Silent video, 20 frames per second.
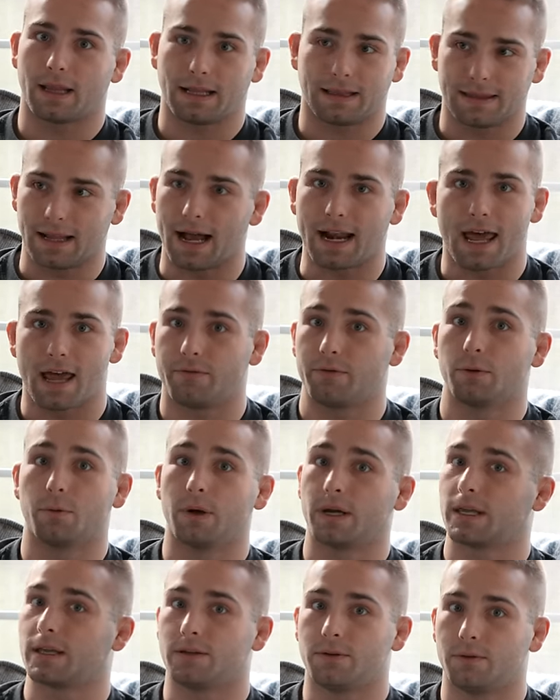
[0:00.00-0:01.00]
Like not
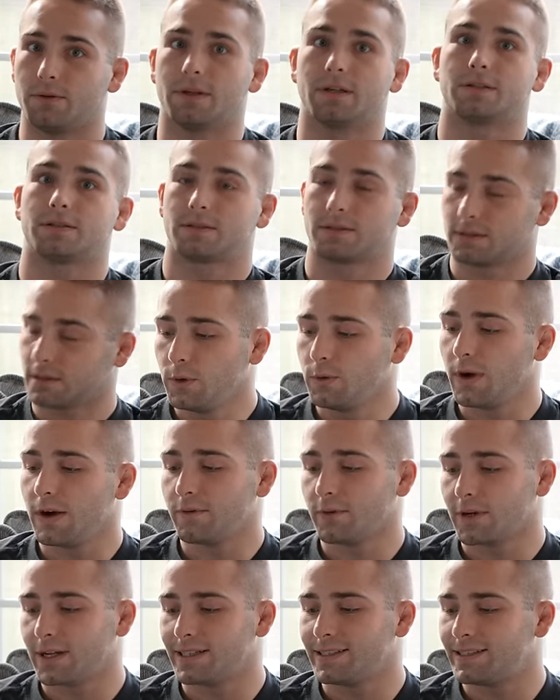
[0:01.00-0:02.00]
everyone can do this. Would you
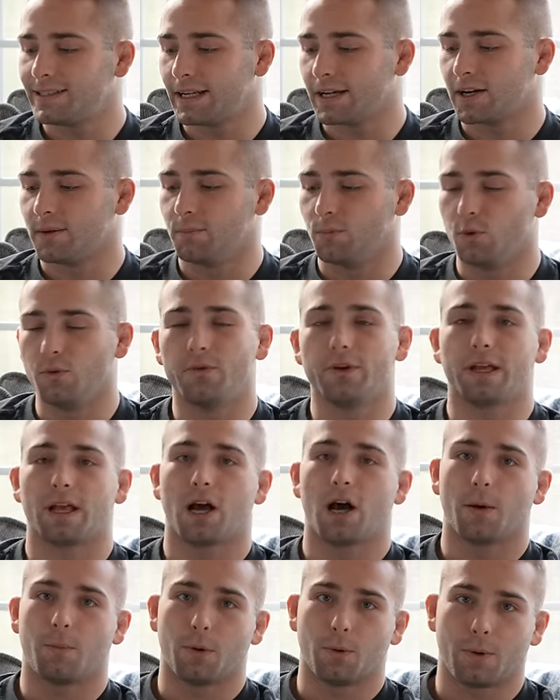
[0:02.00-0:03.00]
ever consider moving
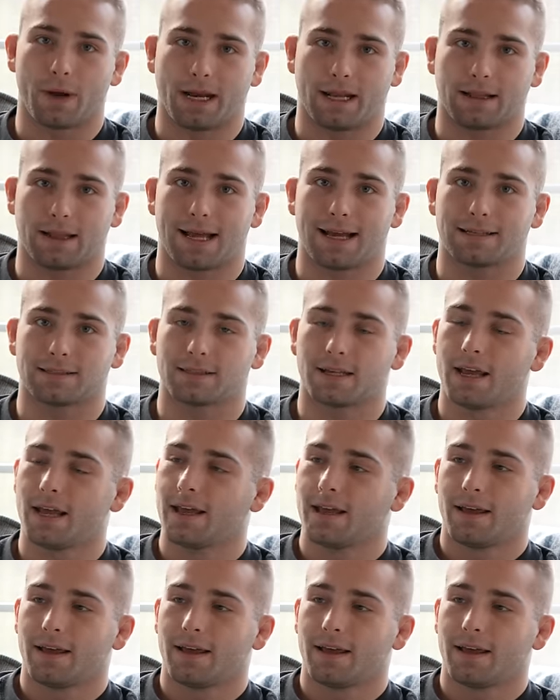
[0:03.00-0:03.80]
up a weight class?